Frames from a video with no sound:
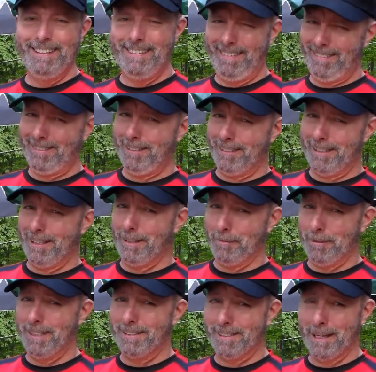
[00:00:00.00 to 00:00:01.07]
It actually kind
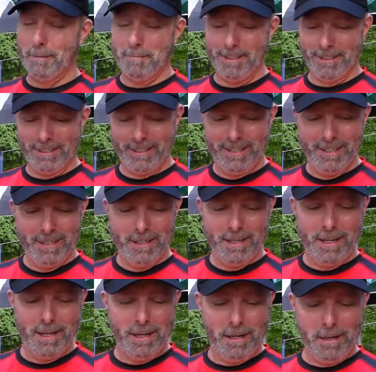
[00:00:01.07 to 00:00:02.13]
of weighs that much.
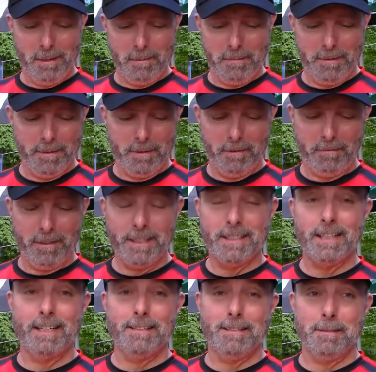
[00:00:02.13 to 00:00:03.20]

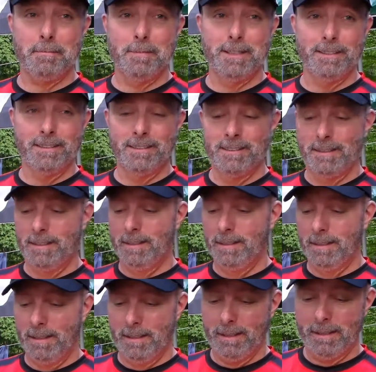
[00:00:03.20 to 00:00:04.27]
Fantastic meal.
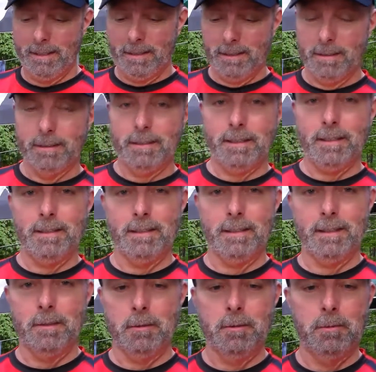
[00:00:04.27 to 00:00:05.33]
We get
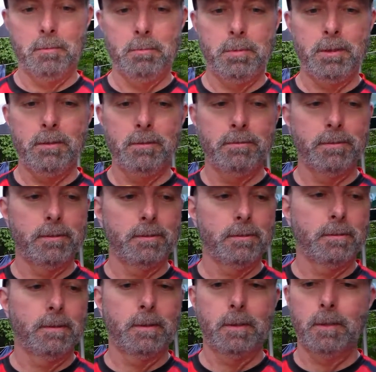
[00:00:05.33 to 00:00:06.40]
the beautiful
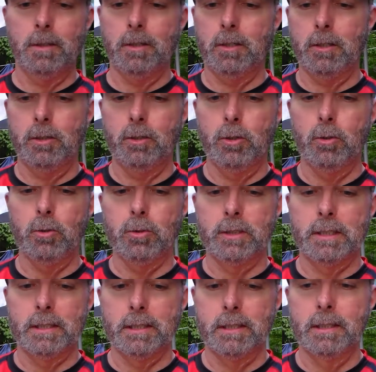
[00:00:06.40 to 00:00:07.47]

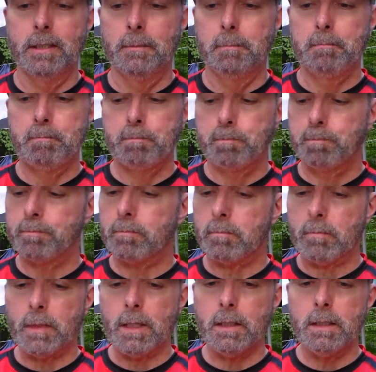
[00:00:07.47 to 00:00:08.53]
golden
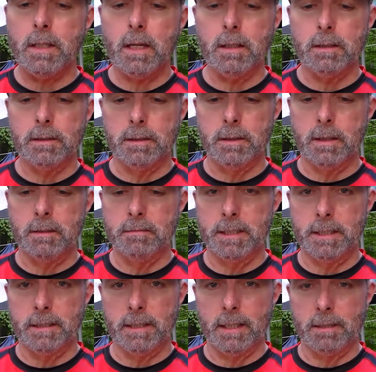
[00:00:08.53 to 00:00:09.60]
color of
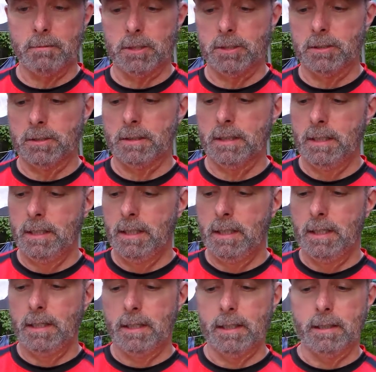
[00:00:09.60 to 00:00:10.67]
these egg rolls.
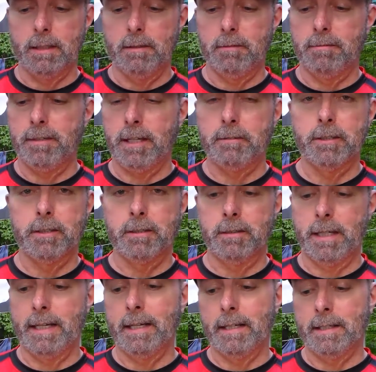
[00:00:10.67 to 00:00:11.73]
The
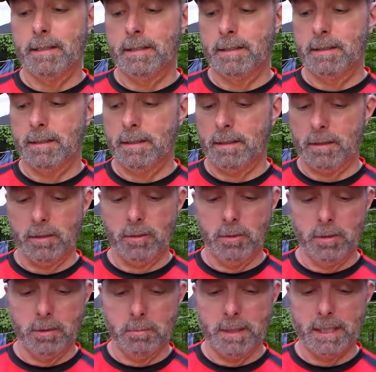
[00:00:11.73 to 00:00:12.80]
flour and
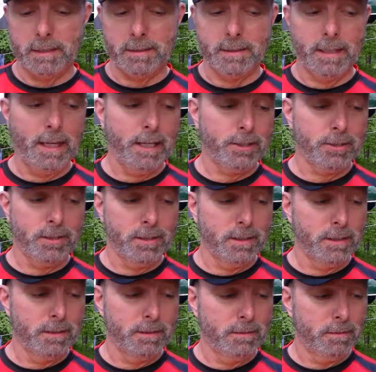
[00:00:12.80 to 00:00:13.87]
corn mix actually